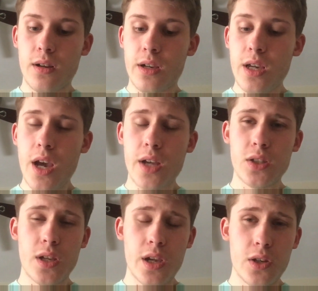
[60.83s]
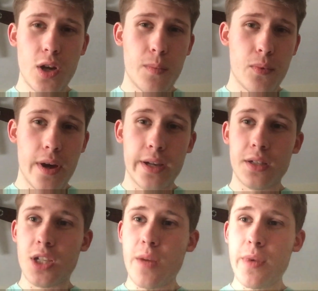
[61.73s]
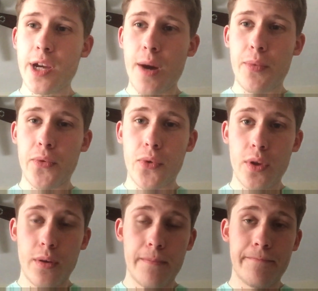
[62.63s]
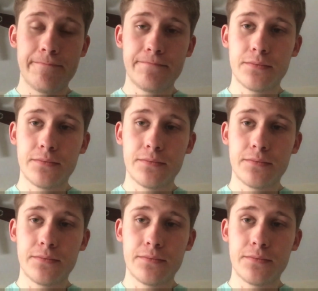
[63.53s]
he has to end up like teaming up with them